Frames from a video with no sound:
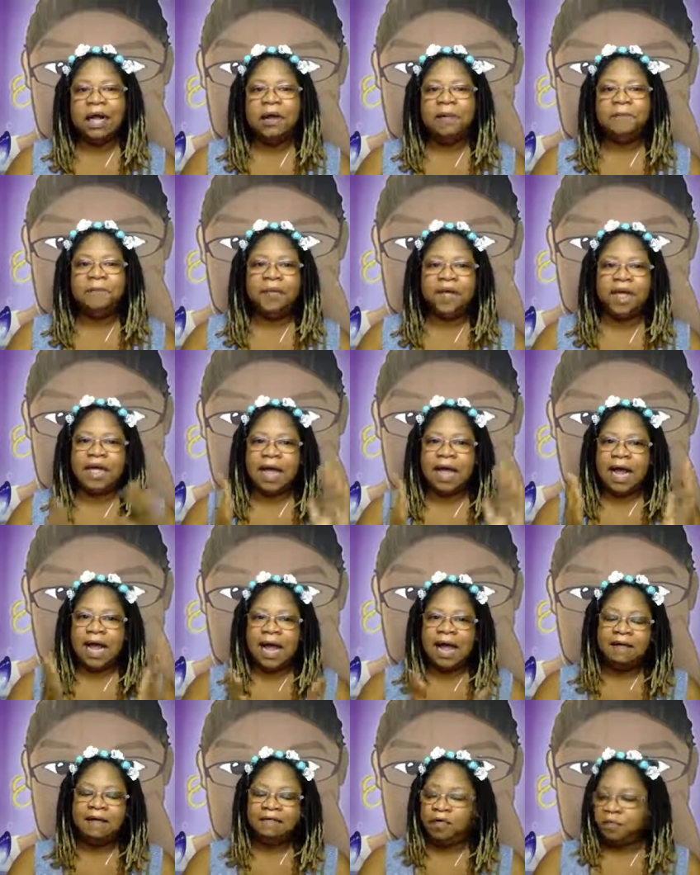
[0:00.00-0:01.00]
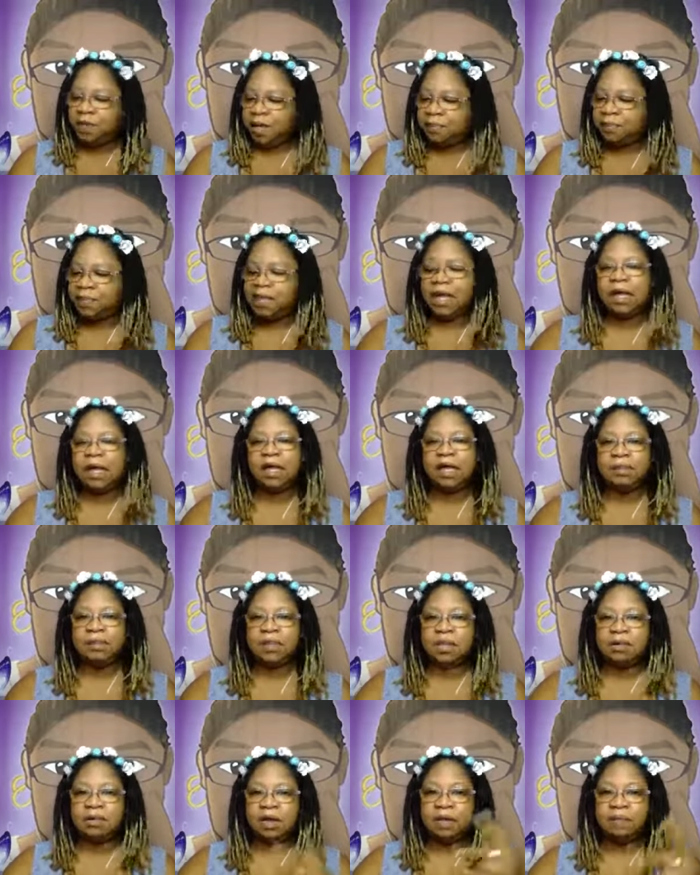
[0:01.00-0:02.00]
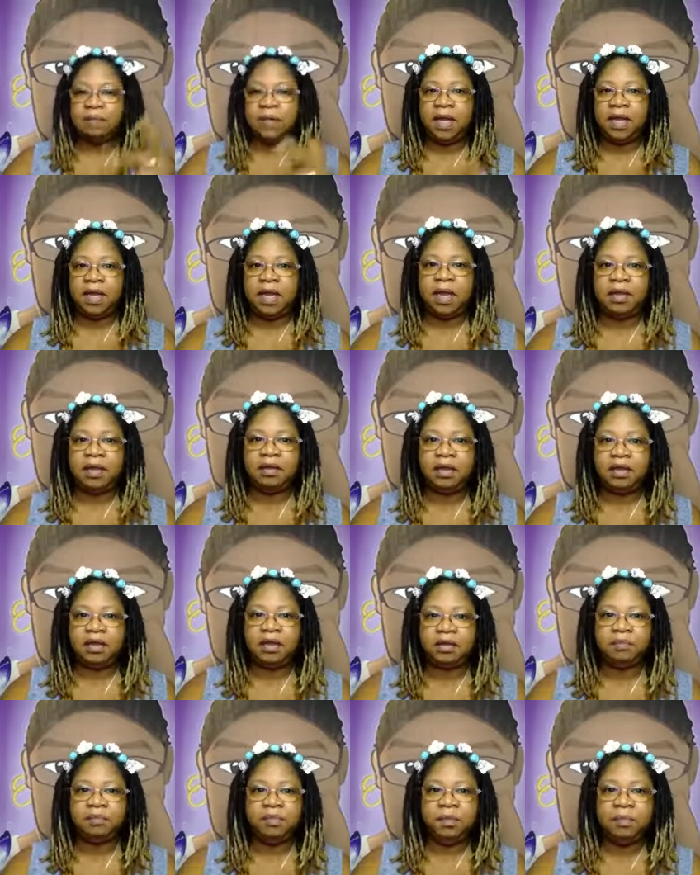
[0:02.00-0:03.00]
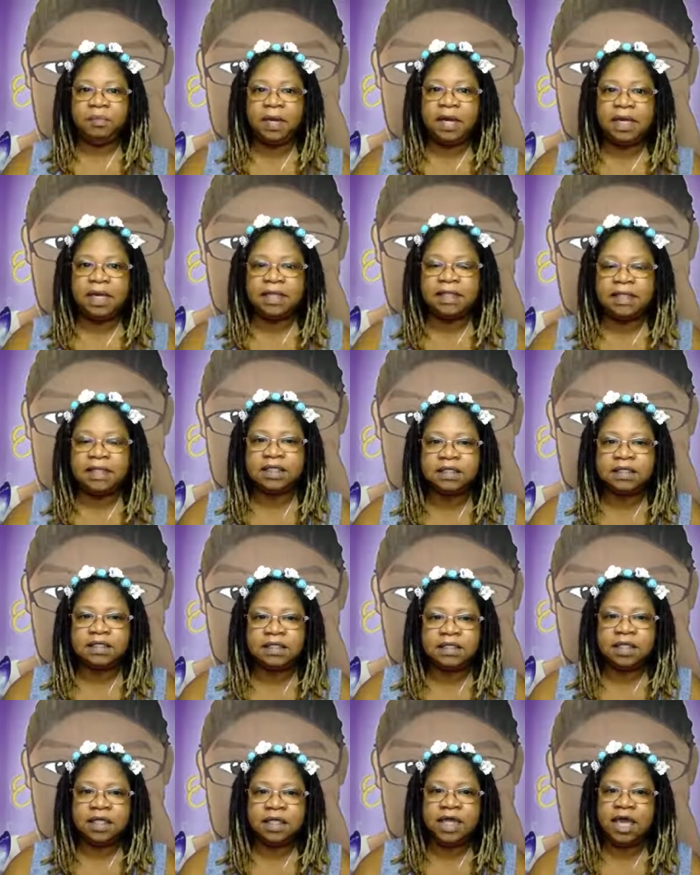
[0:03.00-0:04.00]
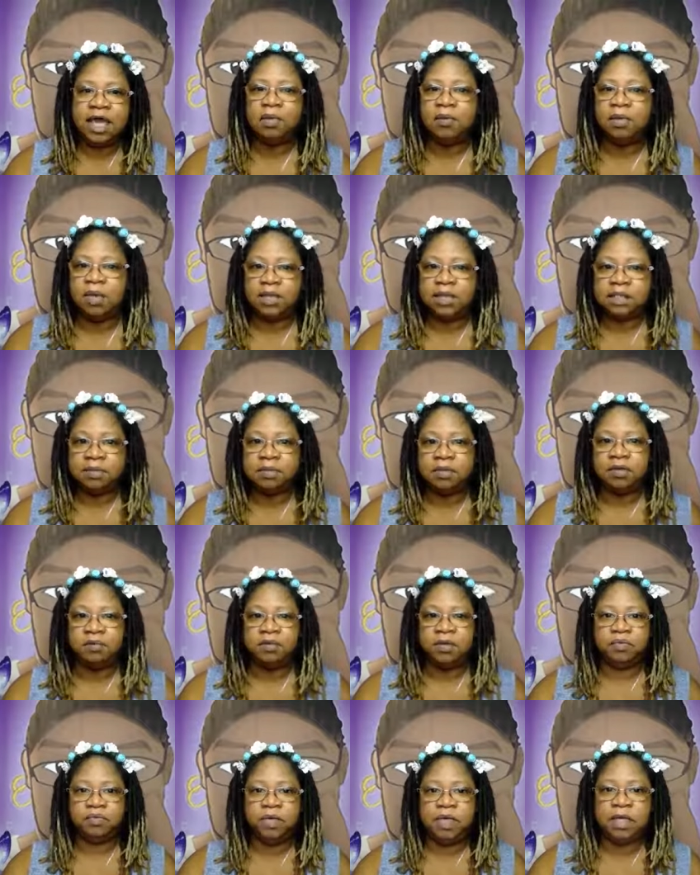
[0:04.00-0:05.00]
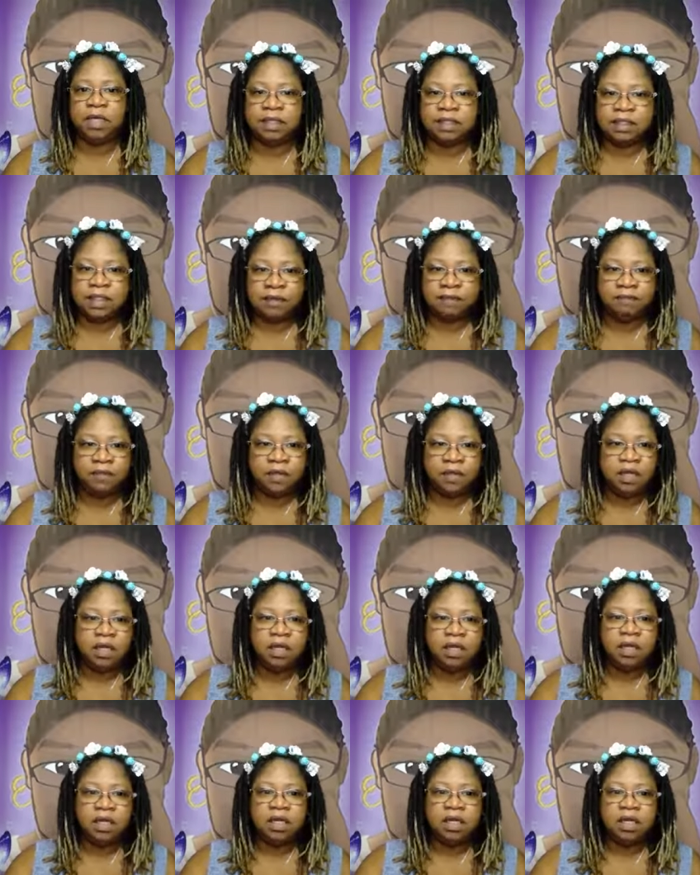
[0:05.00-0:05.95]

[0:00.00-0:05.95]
But I have the website up, so I may not be paying attention to the camera because I'm going to be reading something.